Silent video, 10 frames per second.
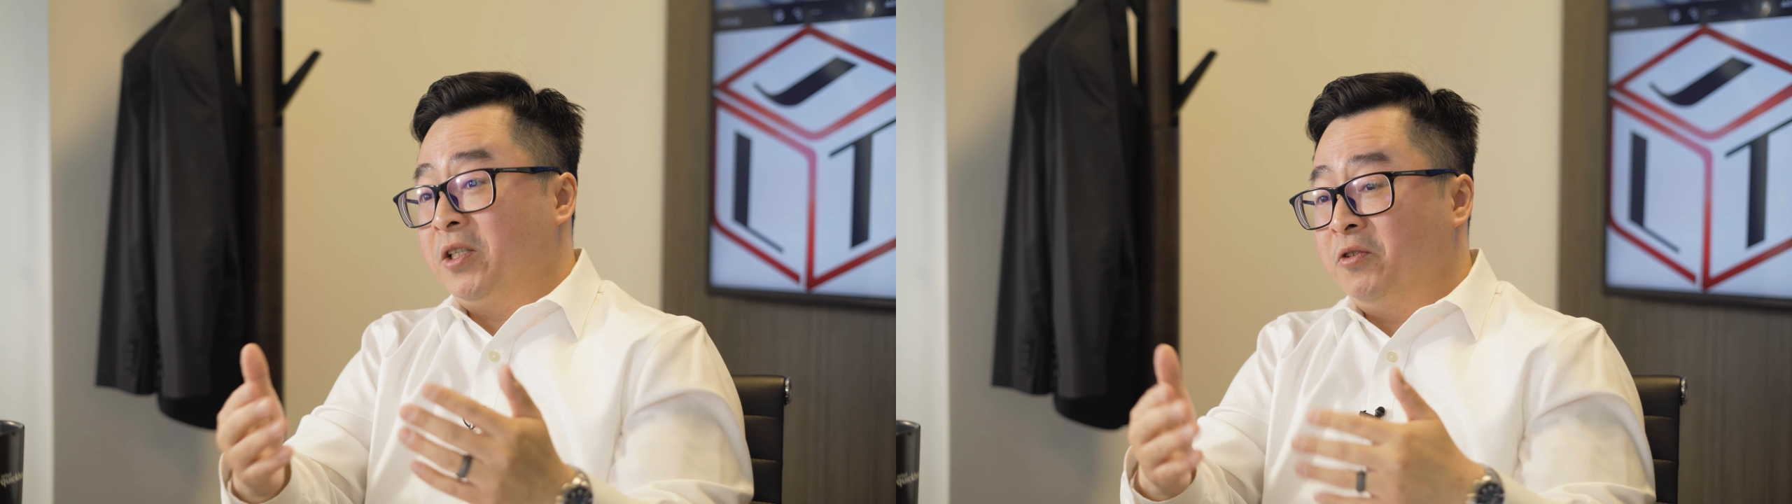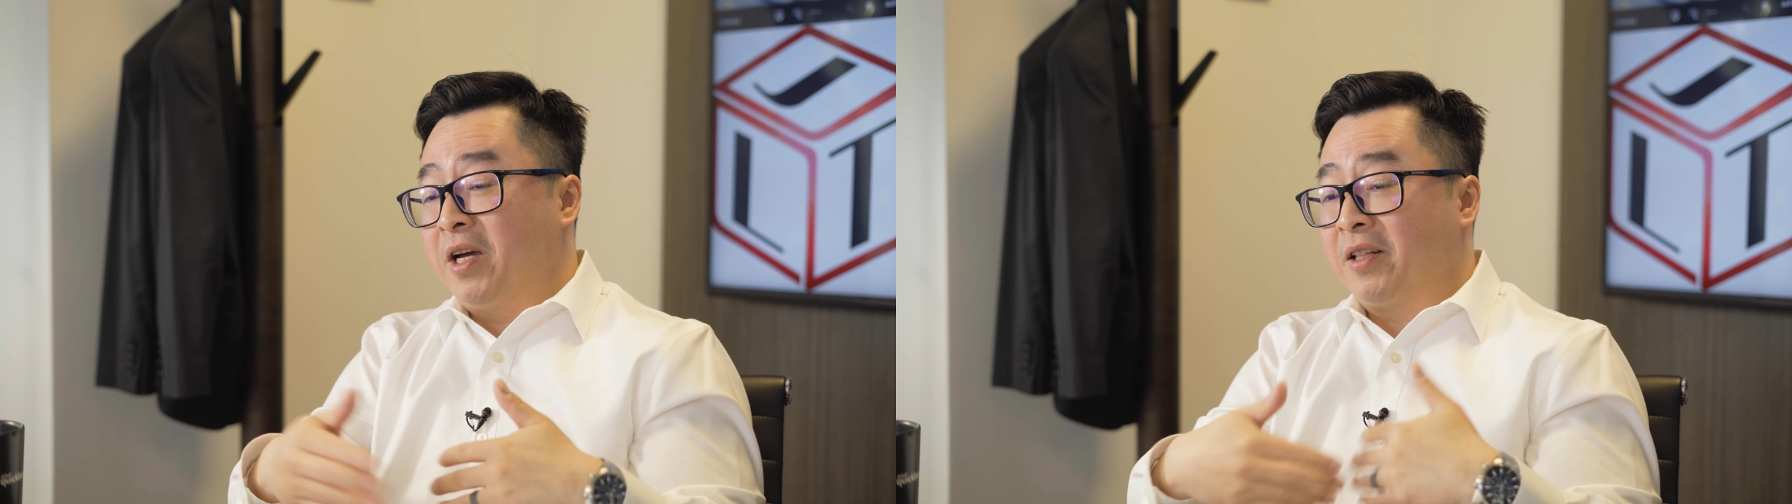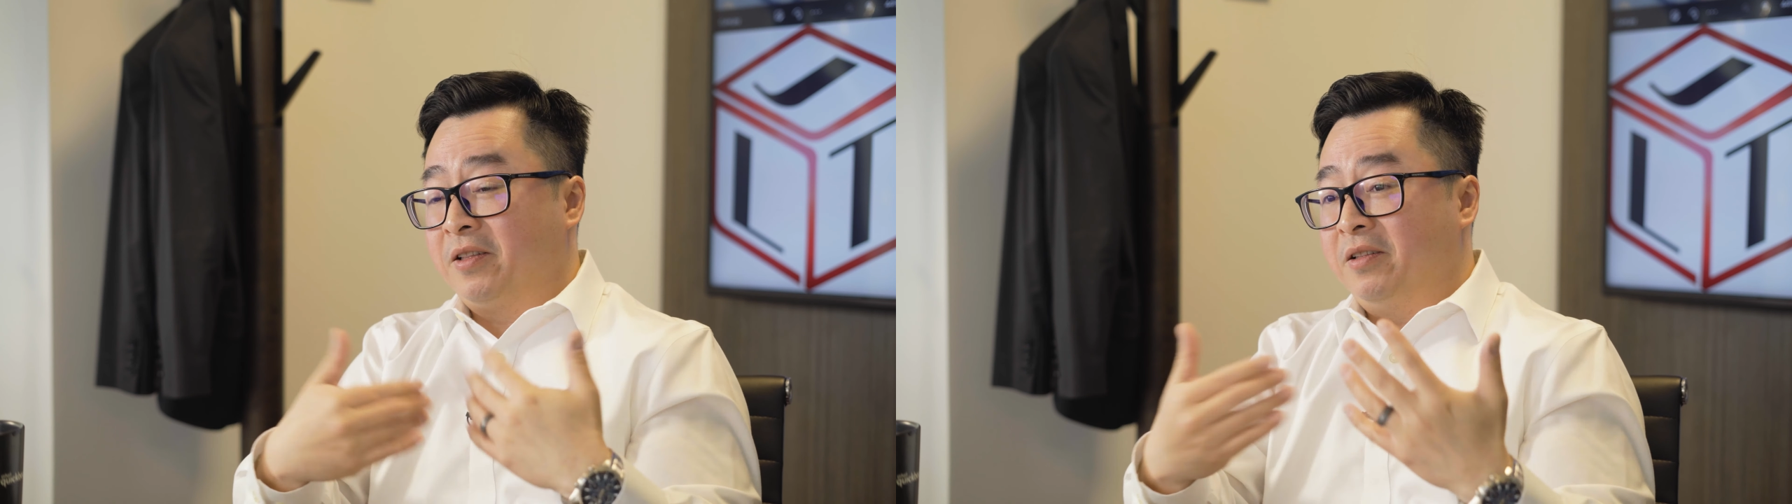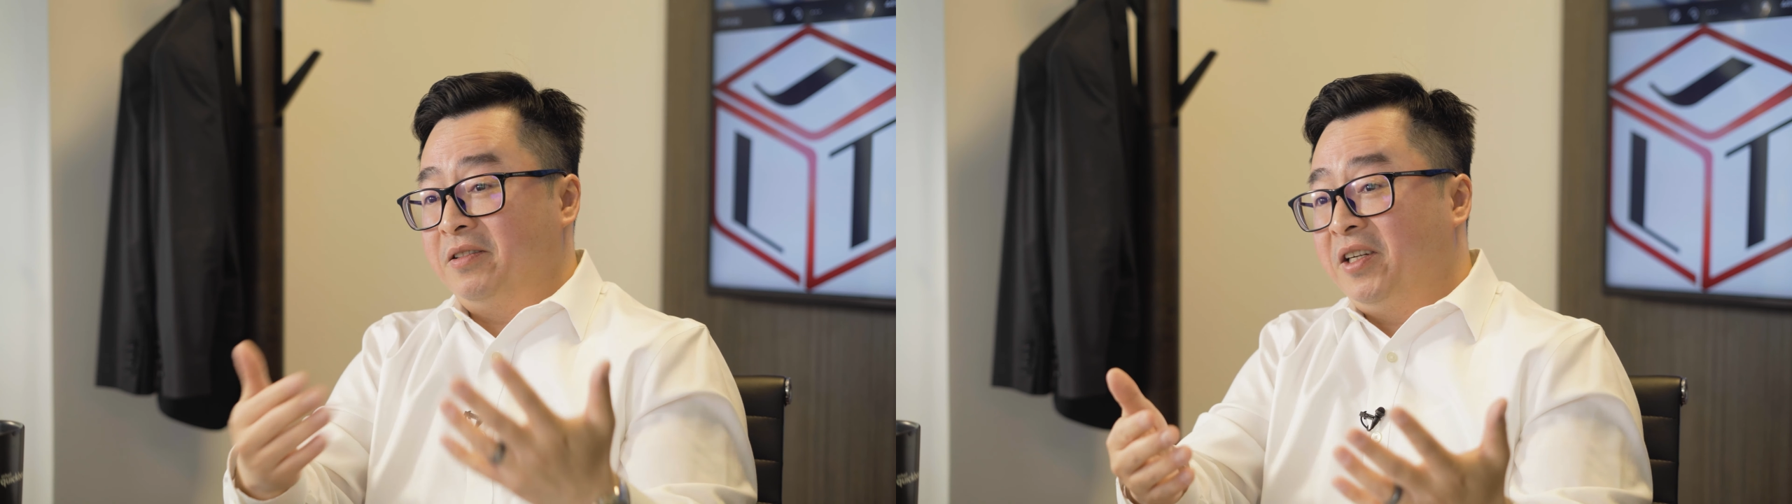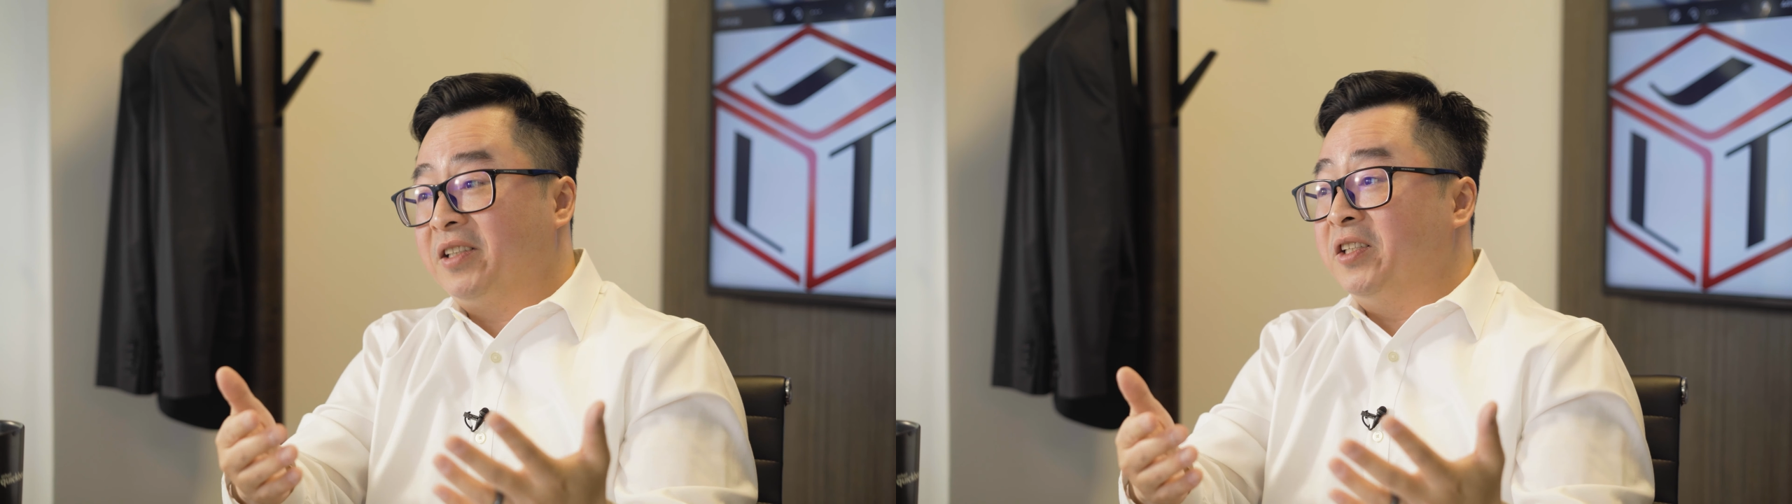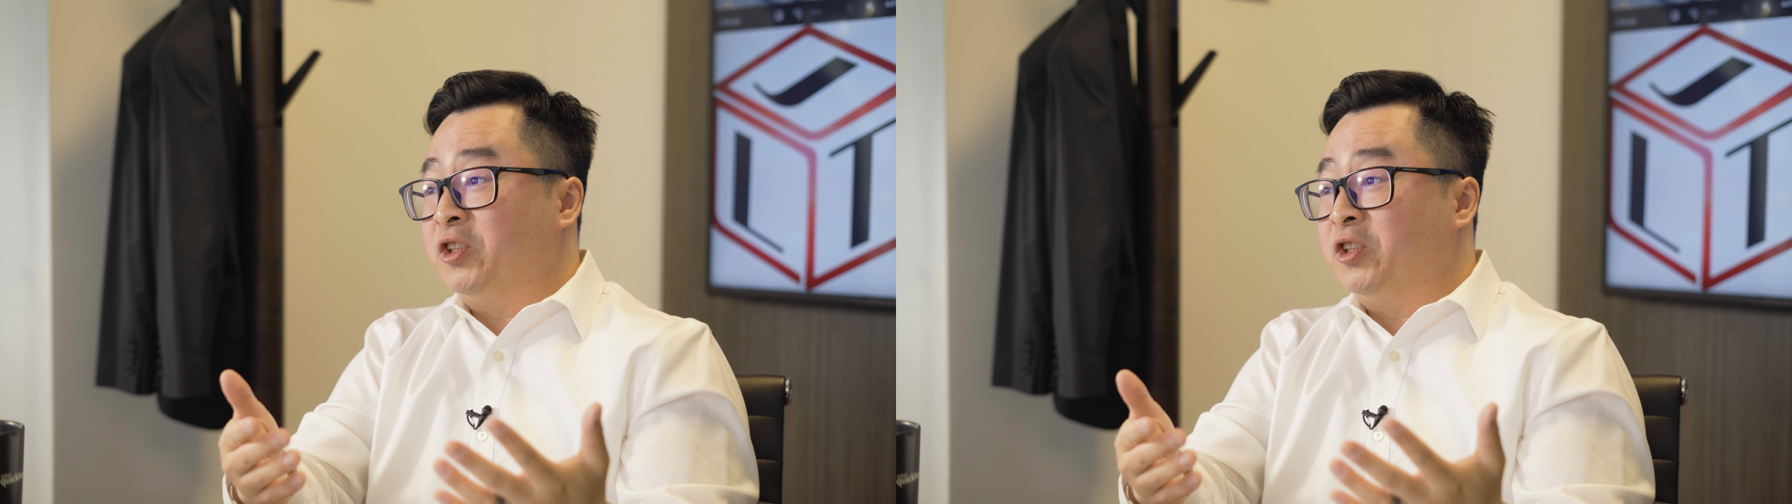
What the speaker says: you get the